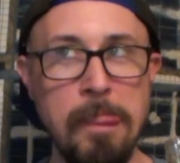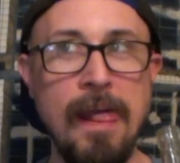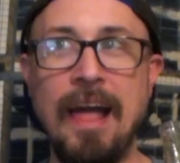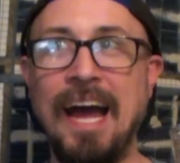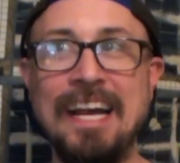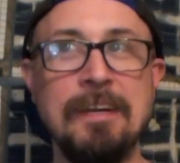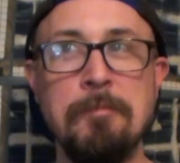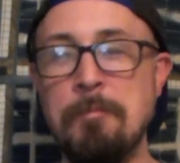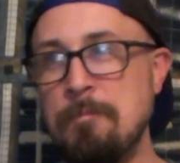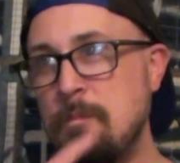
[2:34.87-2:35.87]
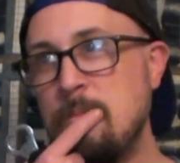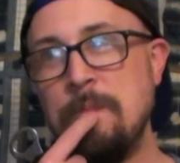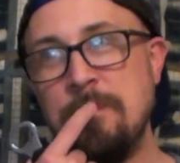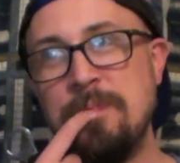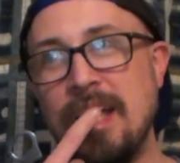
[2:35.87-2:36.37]
Yeah, I can
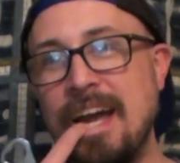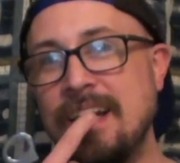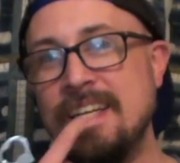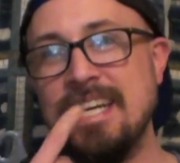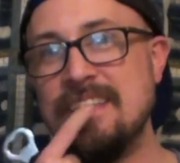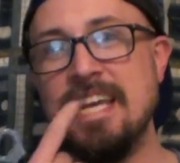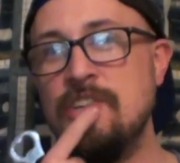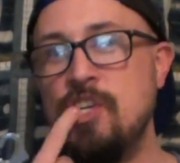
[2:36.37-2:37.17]
I can taste that